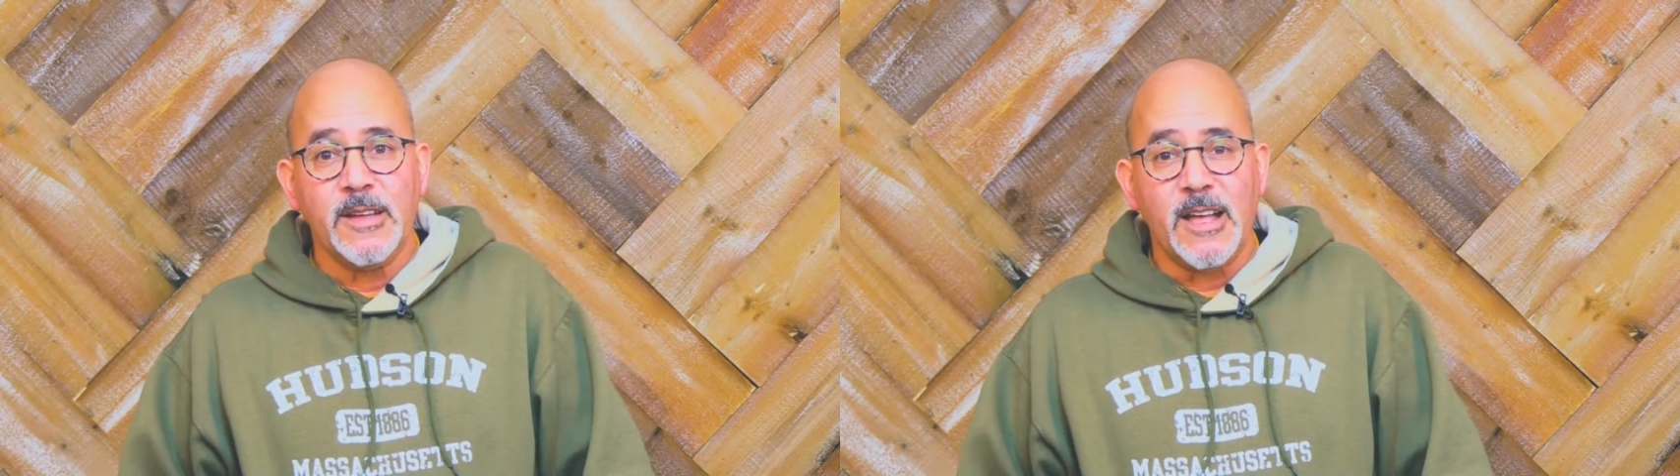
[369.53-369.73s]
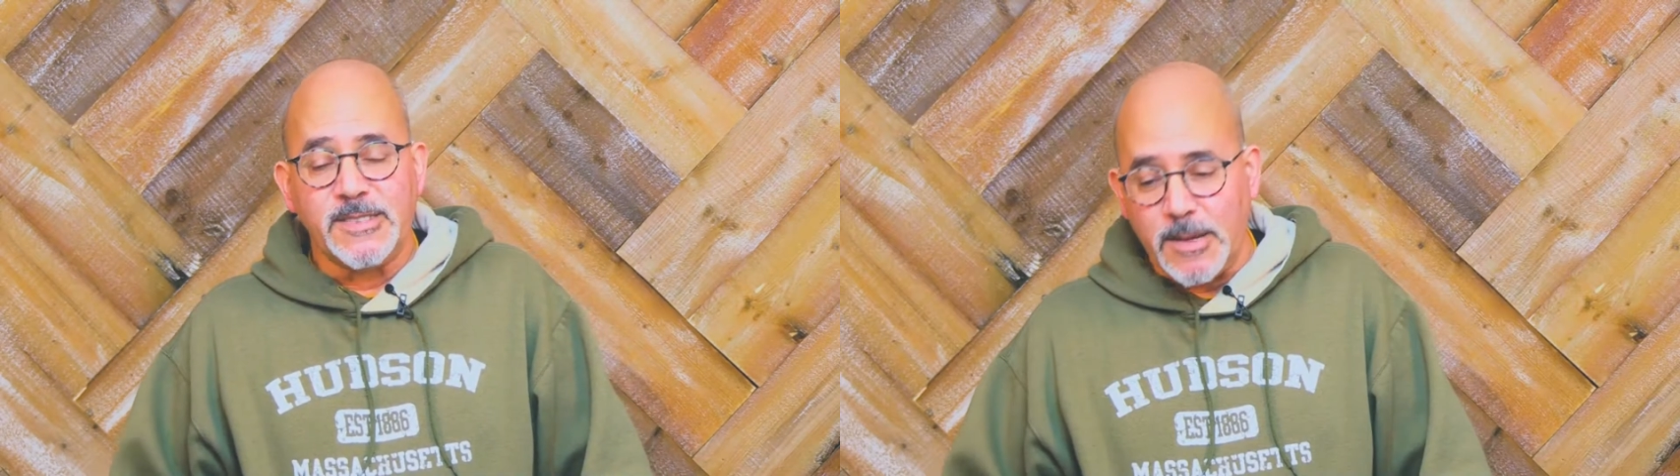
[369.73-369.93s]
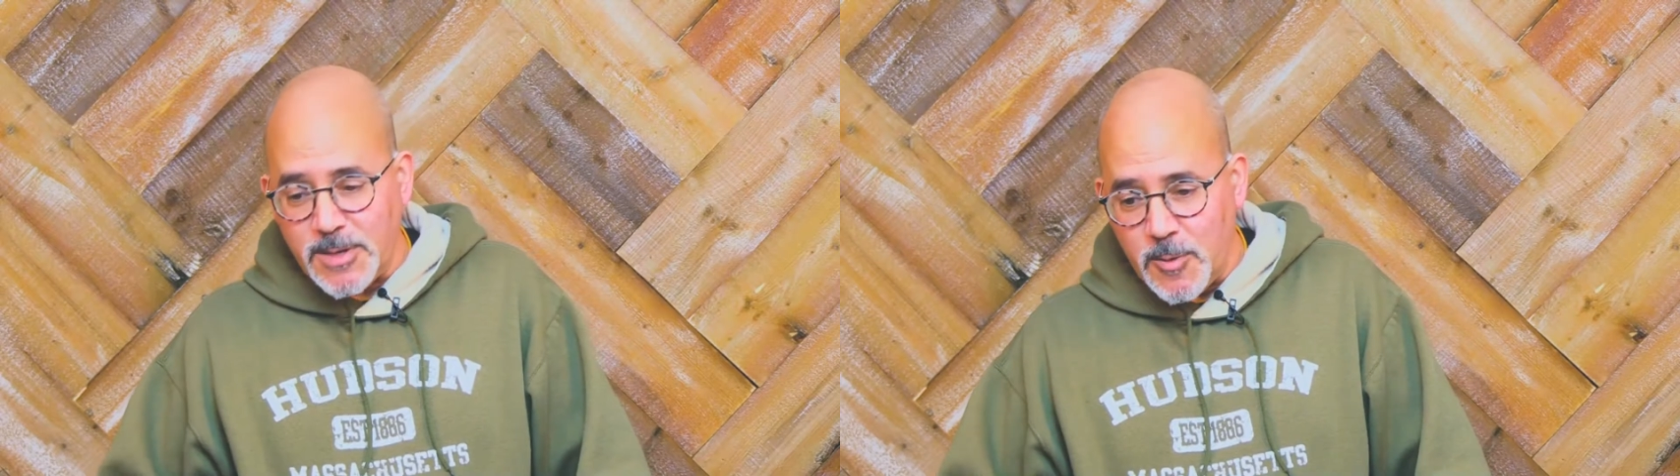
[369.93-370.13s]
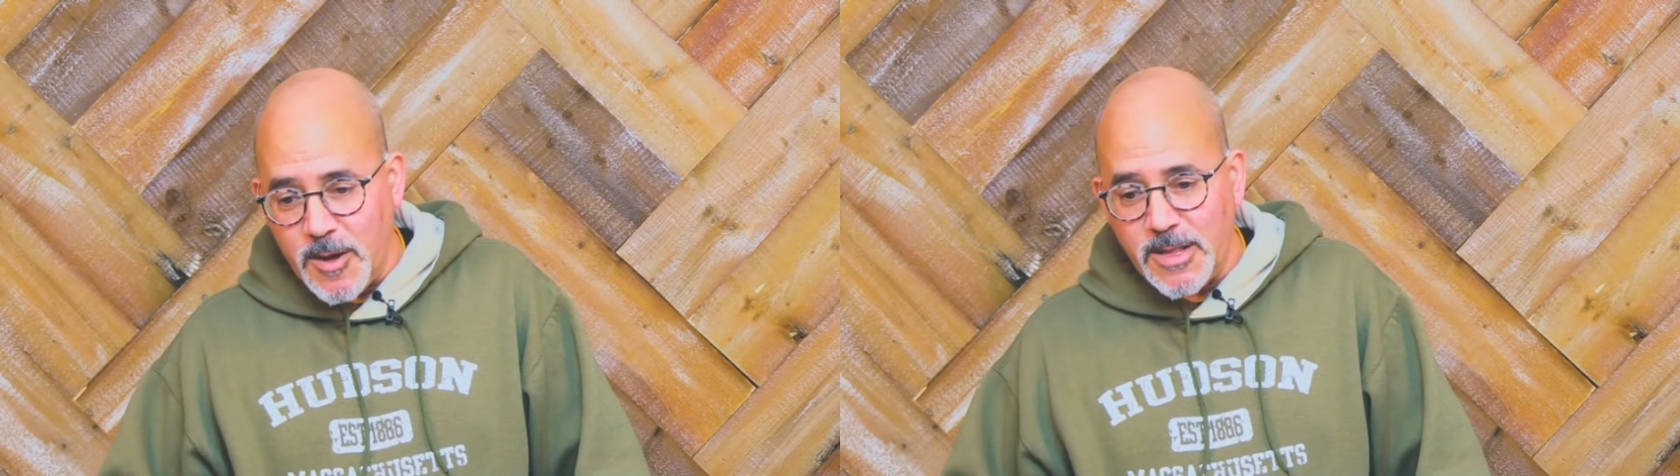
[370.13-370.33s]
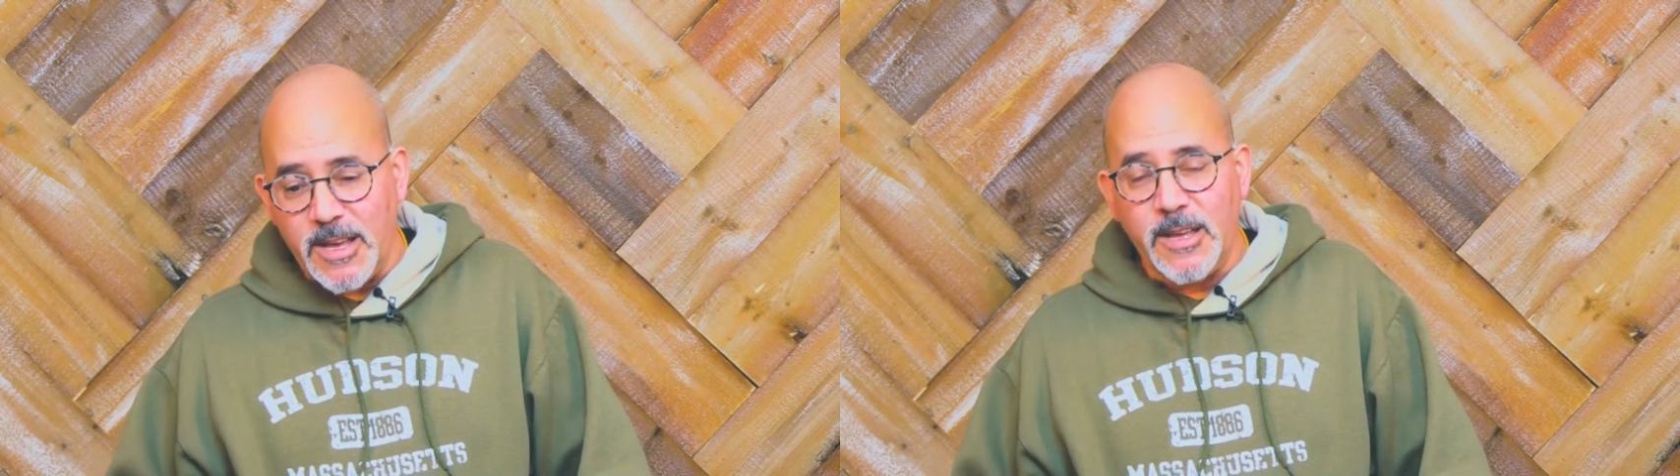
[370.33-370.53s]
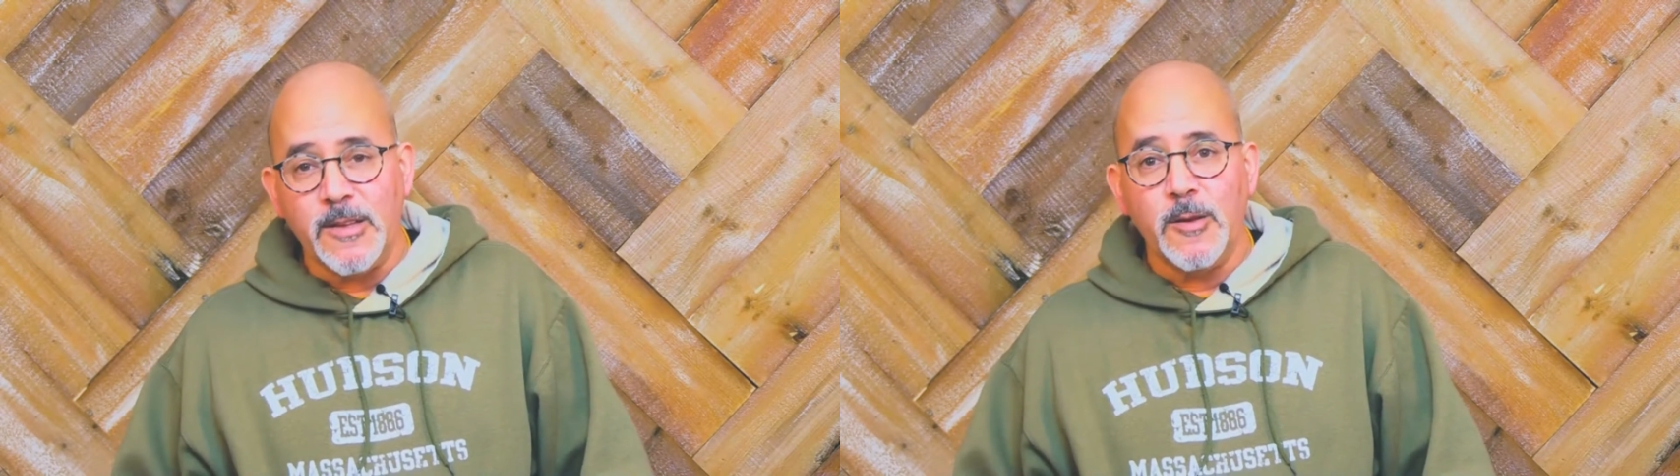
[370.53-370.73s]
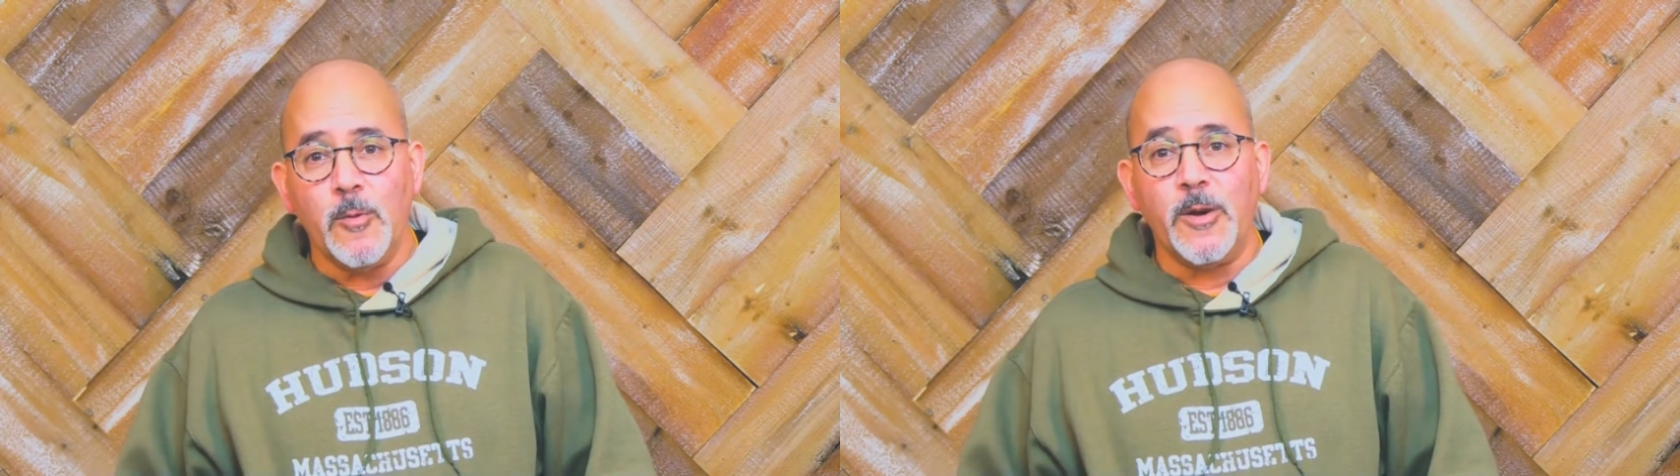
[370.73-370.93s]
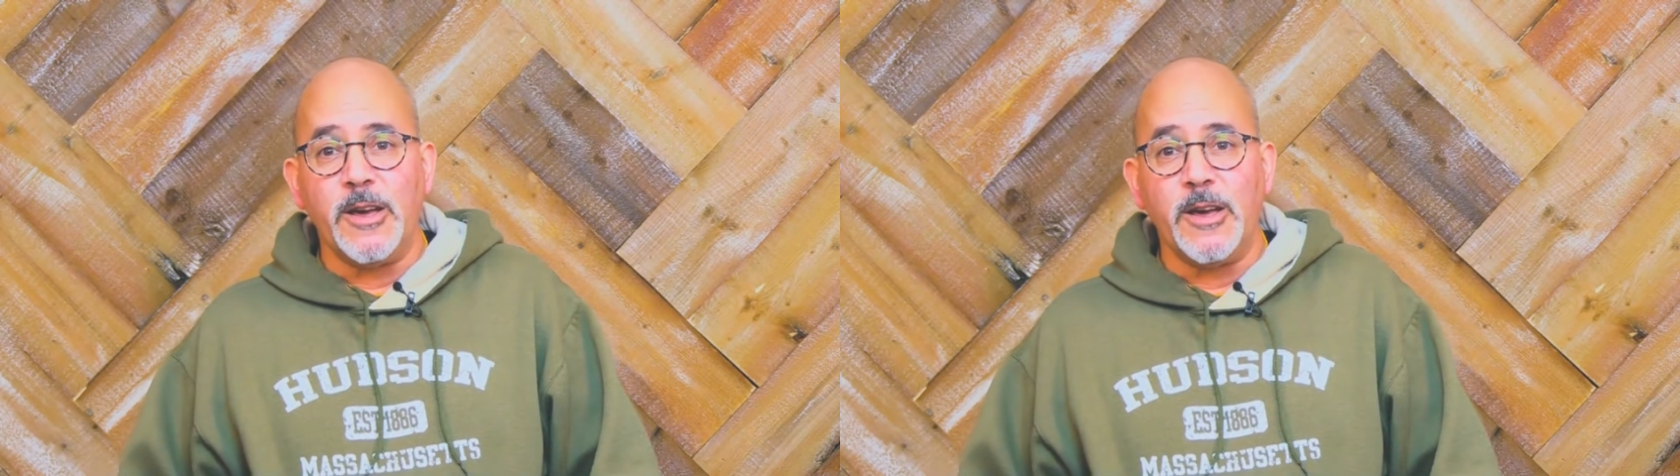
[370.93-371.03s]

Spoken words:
and subsequently what